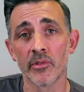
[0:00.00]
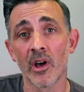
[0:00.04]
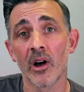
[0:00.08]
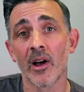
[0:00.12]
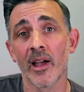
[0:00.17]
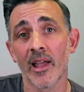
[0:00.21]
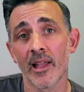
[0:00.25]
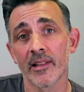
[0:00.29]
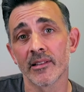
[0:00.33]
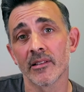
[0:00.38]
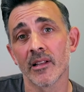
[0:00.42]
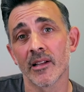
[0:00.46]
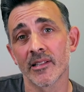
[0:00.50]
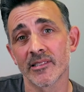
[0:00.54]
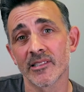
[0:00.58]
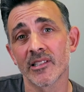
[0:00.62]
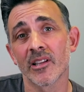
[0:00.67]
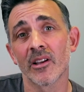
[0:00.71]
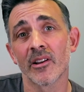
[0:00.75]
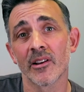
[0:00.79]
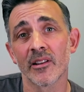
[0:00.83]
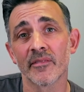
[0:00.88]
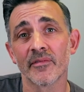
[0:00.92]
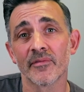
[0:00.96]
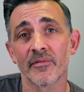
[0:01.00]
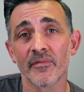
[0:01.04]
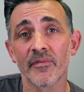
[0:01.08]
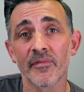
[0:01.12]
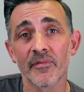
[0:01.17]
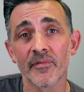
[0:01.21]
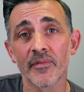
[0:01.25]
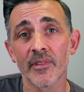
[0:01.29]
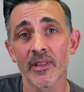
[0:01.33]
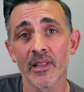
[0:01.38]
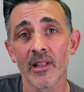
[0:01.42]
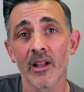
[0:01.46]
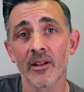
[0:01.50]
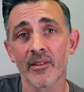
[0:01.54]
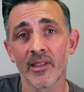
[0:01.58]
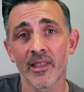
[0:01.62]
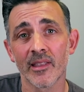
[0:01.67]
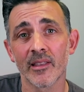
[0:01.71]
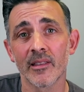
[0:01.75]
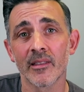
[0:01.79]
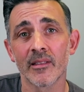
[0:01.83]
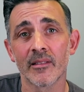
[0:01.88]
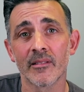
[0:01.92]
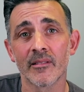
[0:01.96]
that I had, had to kind of, you know,
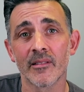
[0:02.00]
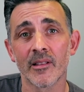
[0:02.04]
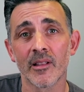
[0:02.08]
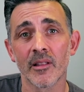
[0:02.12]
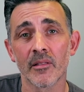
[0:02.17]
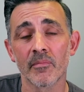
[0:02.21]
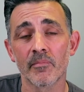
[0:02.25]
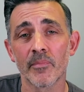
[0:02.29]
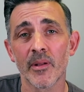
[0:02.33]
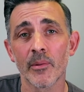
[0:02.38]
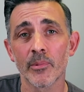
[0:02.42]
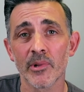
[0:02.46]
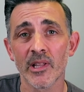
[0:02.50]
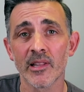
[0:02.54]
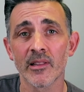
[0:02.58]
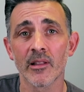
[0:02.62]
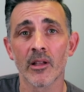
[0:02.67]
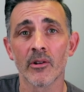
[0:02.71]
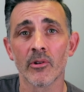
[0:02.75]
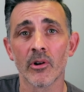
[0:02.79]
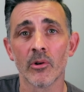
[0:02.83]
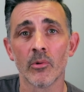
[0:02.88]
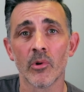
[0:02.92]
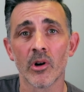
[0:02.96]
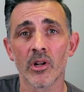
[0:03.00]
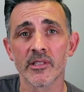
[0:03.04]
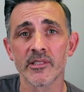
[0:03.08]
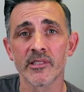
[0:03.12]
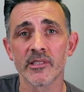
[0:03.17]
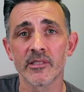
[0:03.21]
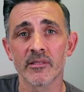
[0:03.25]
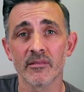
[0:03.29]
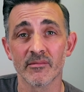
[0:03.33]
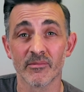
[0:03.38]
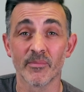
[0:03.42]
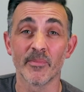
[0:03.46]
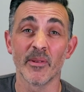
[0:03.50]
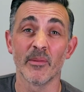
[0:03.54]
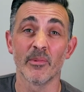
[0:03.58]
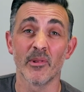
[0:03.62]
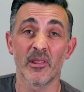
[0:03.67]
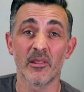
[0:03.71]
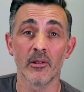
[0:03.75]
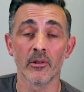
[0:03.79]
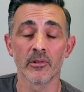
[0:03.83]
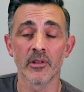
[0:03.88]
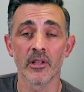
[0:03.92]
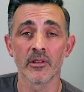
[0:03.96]
because people didn't know who I was. People
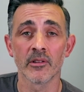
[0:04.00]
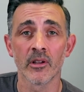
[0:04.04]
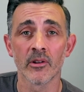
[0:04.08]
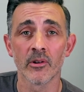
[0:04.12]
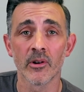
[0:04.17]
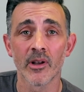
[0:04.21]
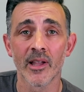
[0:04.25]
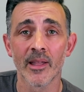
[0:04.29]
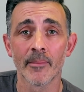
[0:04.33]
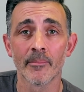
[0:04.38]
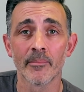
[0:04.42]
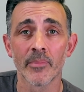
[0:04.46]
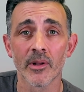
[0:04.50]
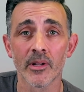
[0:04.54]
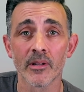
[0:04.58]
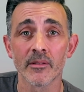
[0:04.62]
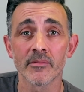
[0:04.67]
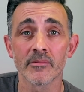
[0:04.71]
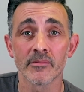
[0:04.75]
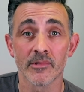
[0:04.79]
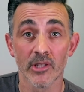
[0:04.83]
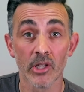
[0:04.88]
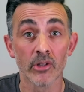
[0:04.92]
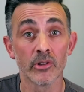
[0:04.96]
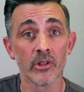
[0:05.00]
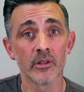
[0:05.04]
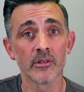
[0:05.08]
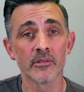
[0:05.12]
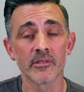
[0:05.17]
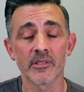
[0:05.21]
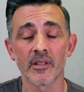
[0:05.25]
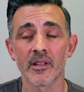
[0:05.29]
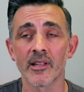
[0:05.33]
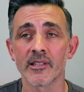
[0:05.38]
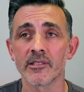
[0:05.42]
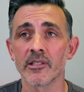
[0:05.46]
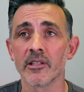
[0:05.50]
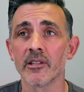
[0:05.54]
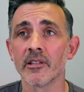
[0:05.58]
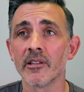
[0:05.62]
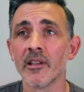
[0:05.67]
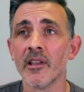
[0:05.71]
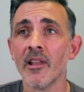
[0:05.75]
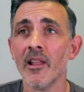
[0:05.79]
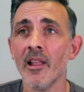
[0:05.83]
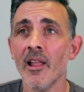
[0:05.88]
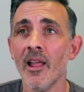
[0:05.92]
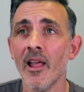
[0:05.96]
still don't know who I am, but you do, so that's good.
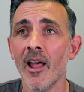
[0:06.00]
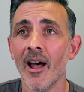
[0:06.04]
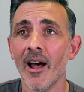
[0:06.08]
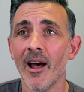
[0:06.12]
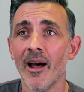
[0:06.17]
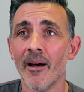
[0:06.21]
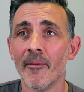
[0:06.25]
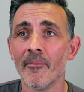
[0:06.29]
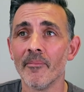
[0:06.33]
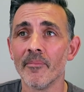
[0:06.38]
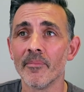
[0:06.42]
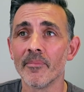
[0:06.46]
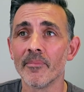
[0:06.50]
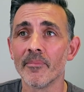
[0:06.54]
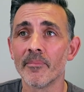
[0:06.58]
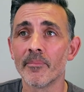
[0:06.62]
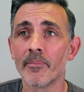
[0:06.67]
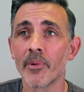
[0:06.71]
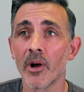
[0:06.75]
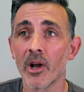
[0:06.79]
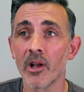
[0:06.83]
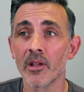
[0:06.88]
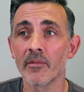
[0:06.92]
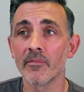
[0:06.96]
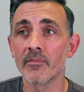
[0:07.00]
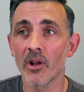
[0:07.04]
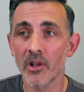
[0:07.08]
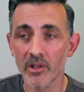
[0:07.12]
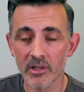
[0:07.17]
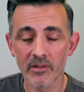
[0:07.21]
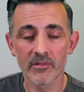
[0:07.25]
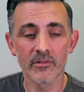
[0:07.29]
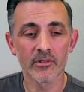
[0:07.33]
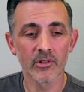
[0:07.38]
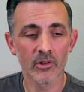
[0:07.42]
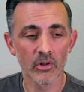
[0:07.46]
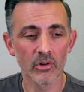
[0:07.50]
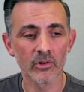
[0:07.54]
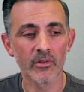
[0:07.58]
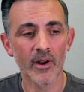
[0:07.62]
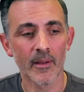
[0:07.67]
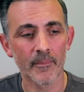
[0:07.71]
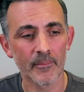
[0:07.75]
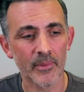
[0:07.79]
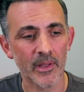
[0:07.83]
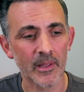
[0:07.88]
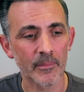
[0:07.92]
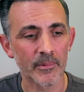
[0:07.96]
Um, but I, I called
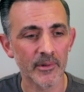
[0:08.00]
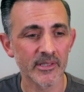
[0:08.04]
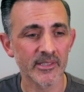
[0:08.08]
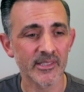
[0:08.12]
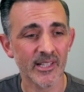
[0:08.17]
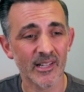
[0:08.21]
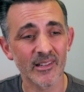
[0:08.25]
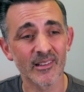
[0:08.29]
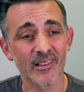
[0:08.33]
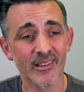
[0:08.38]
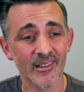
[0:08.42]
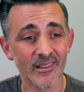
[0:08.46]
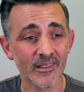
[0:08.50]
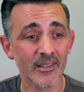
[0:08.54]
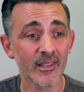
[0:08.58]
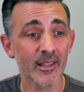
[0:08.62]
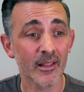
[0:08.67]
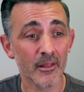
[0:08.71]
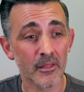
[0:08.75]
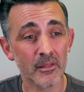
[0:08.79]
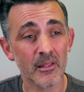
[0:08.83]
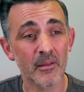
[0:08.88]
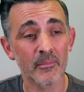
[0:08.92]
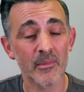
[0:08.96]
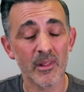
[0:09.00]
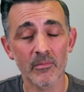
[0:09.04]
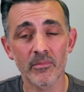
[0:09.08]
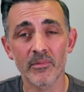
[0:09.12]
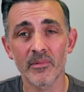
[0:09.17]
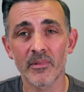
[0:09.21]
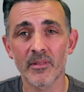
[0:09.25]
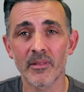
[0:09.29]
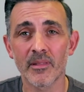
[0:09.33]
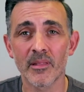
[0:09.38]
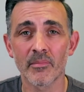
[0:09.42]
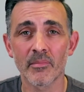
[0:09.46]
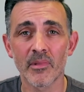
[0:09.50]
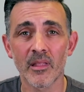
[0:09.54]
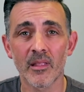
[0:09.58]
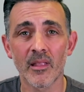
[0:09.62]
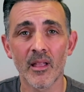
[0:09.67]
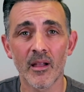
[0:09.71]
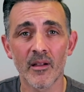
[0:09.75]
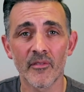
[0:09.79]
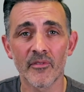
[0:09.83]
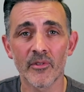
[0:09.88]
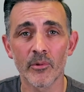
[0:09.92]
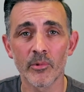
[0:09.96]
around people and said, look, you know, send me some
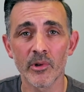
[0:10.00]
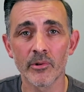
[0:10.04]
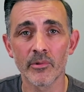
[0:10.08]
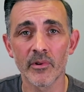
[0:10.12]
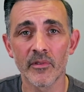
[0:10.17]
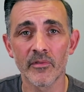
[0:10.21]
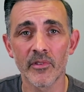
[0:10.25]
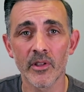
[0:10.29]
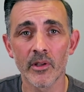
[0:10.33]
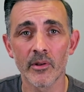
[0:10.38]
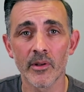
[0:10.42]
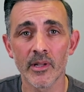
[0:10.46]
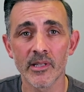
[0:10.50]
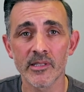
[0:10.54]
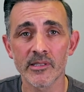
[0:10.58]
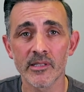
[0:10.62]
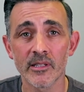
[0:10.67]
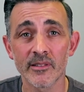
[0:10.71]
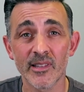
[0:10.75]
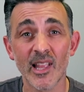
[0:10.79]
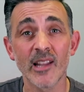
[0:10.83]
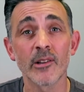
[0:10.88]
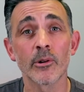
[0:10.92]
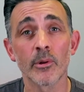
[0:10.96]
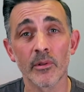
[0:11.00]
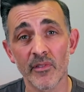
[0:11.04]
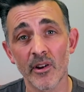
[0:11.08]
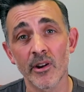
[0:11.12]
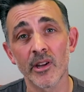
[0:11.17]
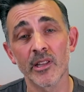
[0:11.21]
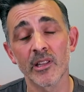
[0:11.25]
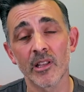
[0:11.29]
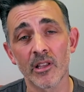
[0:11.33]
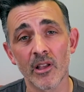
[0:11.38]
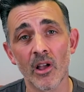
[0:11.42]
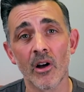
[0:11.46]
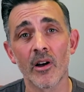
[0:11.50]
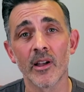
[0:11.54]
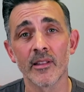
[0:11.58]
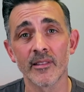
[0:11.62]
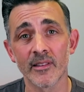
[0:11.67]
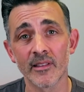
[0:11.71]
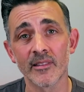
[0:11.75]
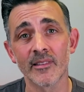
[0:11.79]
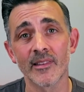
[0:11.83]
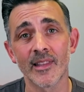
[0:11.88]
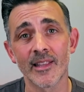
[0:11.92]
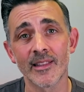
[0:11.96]
stuff, I want to review it. So Daniel was very kind
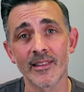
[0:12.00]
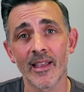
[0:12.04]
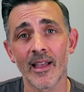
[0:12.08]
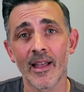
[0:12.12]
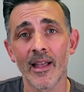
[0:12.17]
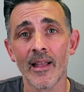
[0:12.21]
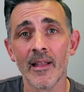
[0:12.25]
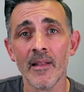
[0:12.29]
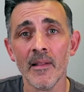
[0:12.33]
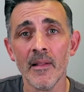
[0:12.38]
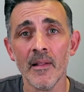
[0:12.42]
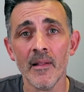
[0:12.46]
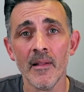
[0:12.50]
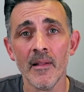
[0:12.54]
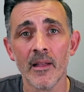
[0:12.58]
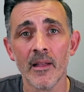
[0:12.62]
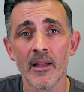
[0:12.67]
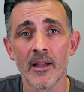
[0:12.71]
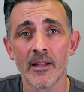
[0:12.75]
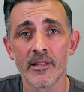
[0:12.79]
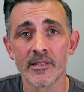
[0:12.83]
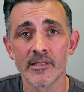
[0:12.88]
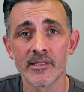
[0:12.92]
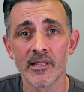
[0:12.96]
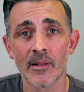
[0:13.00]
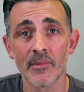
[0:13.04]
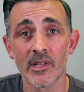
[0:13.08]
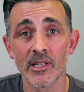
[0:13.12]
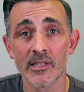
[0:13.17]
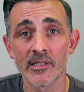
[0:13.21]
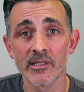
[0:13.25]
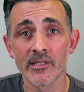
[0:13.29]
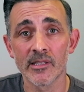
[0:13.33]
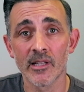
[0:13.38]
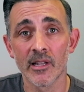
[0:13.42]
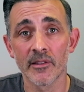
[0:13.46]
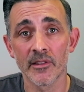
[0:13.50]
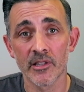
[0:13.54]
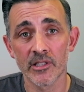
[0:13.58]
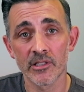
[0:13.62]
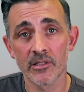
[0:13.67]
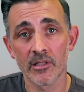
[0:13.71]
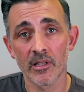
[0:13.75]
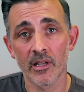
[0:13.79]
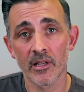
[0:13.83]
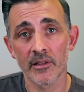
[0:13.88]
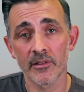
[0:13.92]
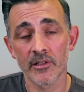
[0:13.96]
and did that, and sent me his uh,
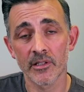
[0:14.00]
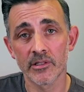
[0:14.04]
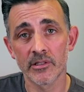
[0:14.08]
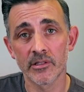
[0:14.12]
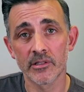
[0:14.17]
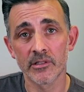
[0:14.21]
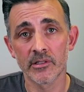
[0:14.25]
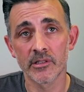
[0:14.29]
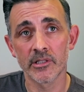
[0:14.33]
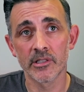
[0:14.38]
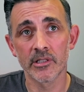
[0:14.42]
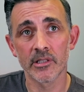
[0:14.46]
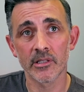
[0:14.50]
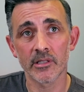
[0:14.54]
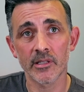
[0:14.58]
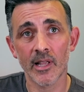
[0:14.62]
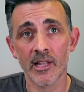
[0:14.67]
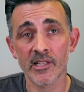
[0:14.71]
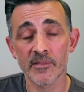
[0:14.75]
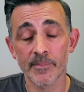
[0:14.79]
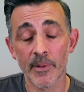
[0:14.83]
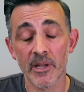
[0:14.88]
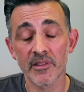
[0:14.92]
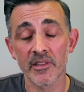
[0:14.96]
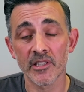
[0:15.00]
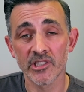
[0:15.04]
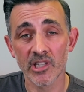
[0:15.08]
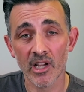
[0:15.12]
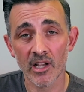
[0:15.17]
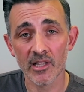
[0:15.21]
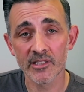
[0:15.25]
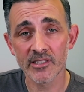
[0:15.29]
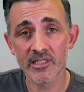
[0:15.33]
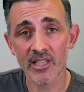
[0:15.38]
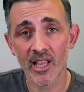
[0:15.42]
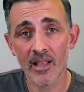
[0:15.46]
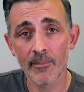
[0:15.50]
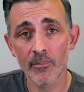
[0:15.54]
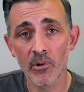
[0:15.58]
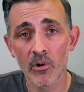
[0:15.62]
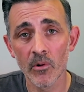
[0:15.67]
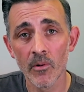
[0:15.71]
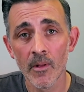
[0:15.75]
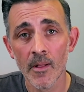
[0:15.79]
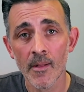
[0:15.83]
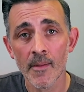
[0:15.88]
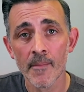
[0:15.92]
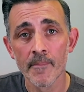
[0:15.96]
the, uh, the expert at the Chard
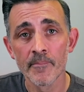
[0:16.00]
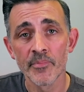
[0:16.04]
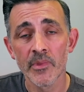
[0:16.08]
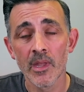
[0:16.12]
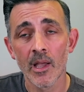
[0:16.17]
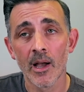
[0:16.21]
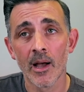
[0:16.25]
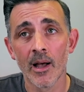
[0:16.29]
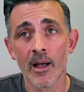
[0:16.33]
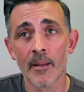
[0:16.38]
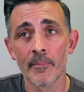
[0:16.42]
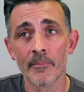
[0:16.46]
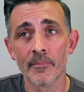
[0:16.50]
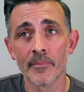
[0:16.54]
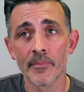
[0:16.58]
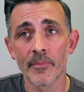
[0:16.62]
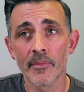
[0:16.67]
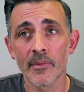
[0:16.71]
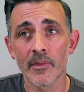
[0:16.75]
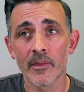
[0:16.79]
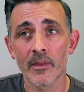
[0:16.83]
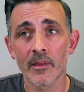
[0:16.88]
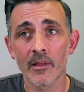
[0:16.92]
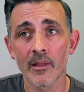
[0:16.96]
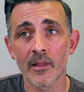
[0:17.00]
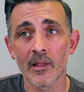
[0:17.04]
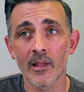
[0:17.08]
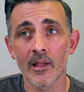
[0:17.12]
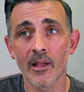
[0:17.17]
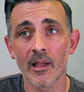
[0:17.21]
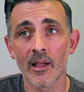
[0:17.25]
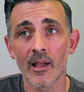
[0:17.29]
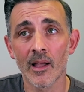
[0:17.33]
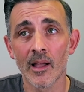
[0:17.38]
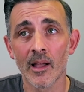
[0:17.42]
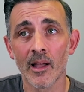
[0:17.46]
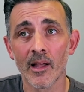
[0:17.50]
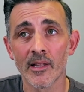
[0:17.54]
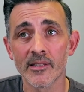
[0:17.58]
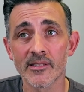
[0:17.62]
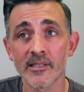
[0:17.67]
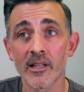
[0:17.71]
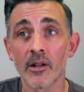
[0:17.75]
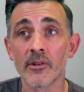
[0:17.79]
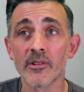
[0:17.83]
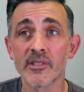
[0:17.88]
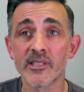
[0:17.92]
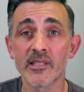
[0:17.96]
table. Um, uh,
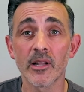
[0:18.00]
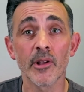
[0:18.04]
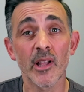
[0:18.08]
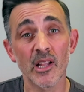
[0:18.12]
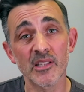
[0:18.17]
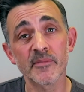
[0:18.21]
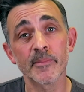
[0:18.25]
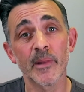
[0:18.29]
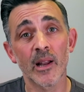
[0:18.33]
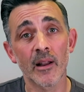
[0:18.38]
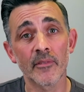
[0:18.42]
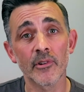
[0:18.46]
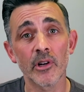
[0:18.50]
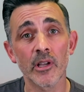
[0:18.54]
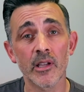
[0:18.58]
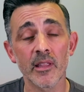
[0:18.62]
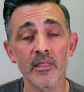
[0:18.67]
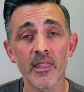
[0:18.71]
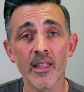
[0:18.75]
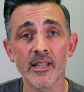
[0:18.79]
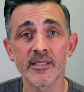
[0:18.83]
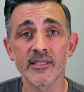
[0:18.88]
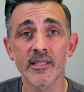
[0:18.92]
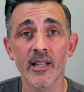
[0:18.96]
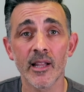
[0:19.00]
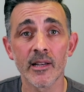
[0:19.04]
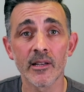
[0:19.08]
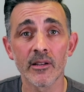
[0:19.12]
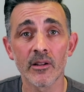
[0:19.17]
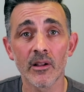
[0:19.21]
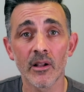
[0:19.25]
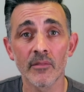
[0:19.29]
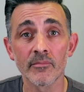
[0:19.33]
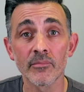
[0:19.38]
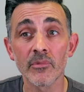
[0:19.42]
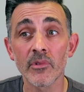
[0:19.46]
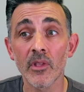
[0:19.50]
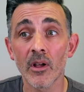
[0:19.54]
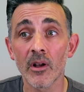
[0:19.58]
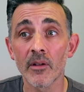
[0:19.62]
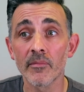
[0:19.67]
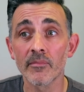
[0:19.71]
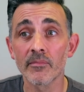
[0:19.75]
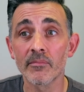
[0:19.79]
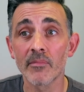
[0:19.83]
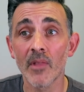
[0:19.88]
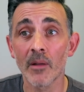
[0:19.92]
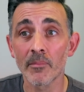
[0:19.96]
so, so he asked me to have a look at this, and I'm,
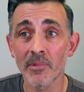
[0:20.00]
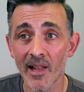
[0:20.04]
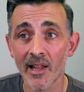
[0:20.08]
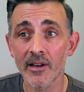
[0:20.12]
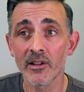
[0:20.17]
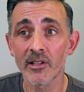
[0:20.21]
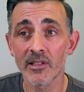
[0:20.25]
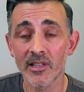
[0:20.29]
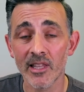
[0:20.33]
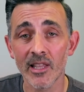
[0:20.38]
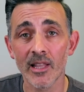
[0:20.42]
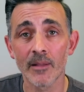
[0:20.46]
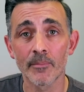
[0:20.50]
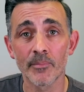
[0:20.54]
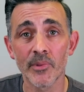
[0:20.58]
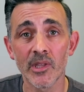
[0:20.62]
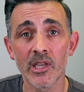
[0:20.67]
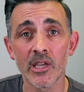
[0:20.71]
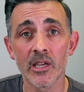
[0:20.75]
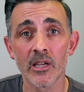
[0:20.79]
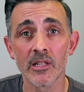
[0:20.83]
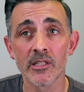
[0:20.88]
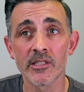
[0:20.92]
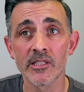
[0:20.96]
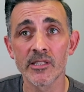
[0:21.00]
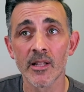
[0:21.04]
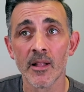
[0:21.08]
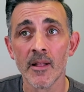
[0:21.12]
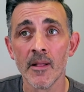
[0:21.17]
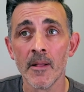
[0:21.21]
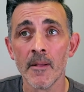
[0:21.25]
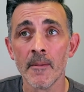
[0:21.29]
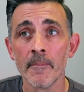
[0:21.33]
I'm, I'm glad I did, because